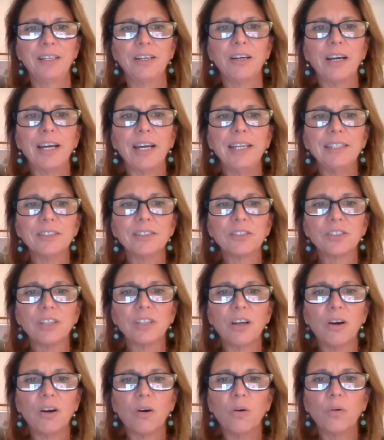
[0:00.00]
Right.
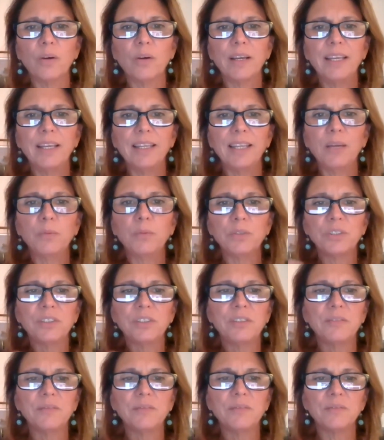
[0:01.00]
So it, it
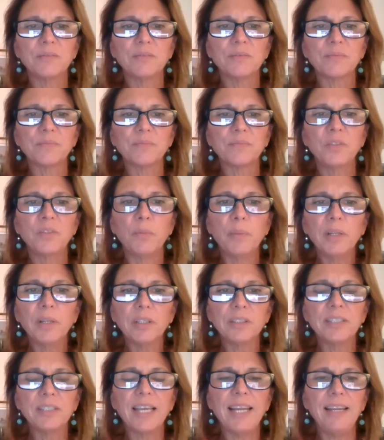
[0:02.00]
was
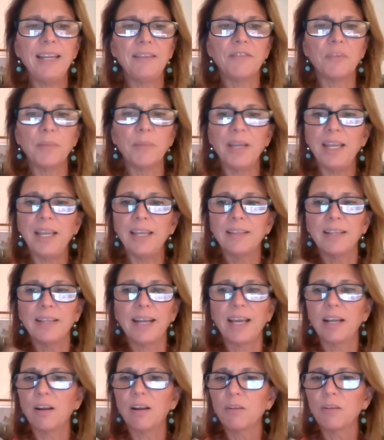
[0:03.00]
debilitating for me. And then I
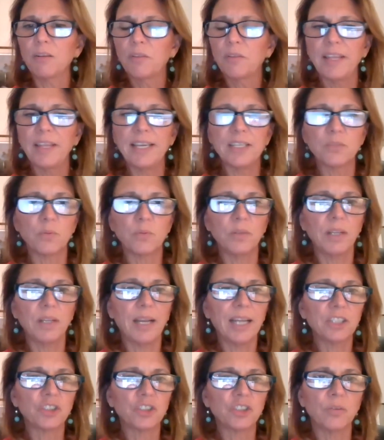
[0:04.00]
had other things with the
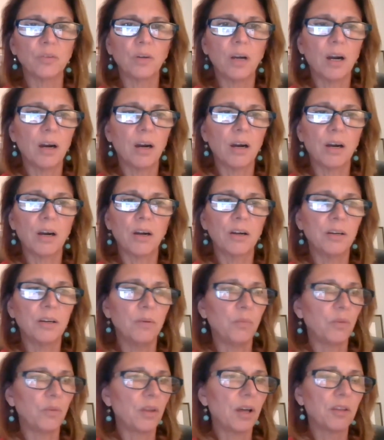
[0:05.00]
National Guard
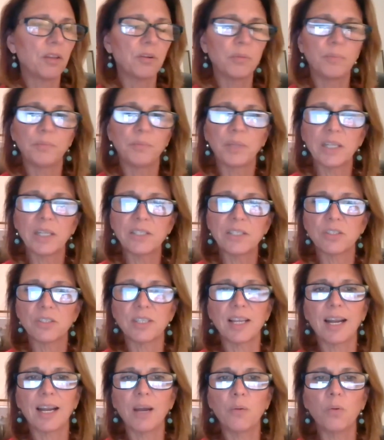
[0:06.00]
and with other places
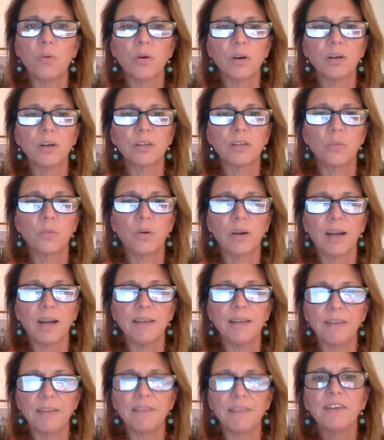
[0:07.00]
that I worked where
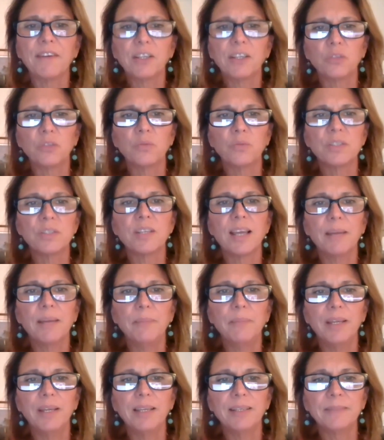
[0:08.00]
I, I felt the
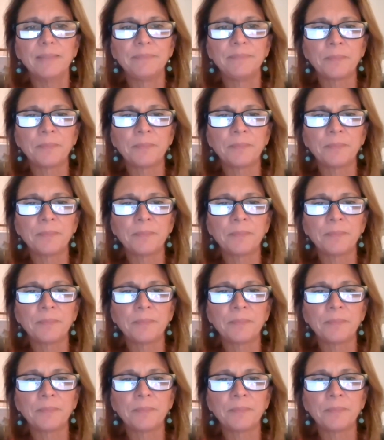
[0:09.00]
resentment.